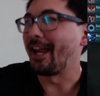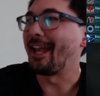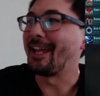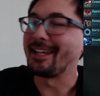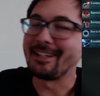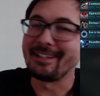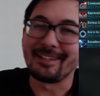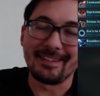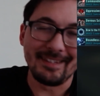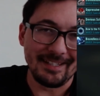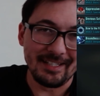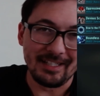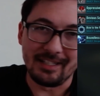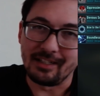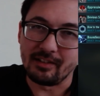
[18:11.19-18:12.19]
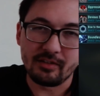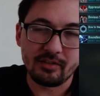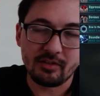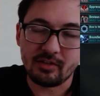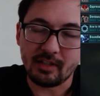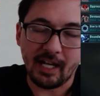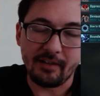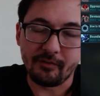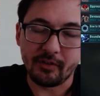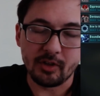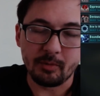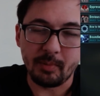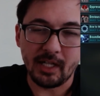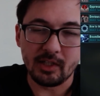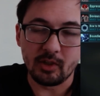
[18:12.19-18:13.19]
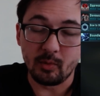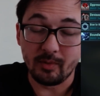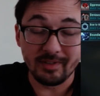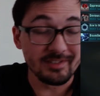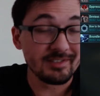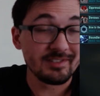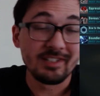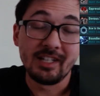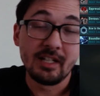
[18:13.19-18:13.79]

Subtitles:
and the TIE Fighter pilot ones